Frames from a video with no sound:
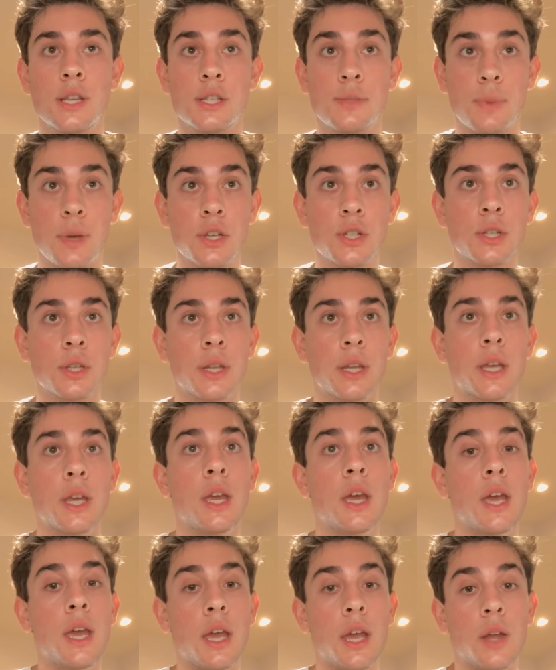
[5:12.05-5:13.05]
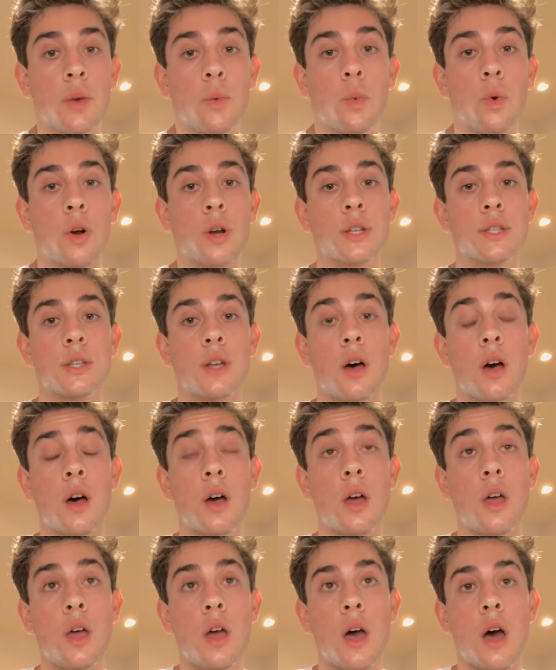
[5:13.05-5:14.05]
especially in Warsaw,
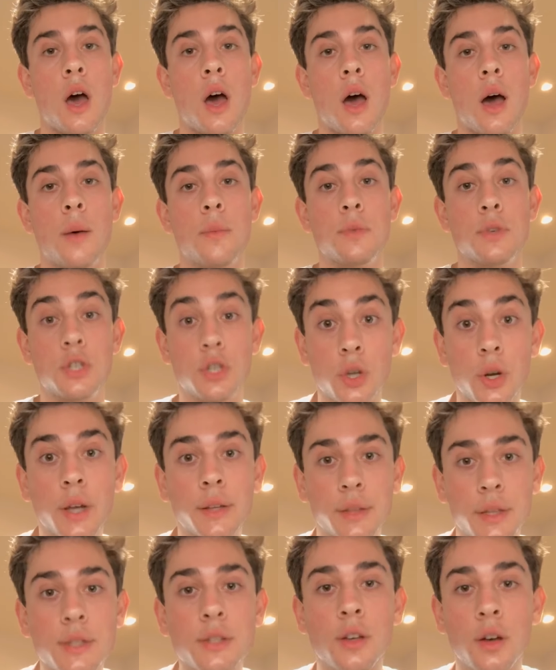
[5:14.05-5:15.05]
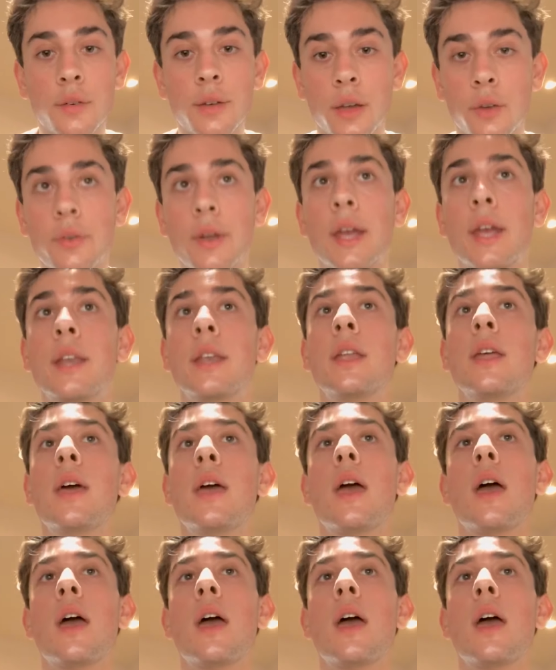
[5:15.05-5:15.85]
during the Soviet reign,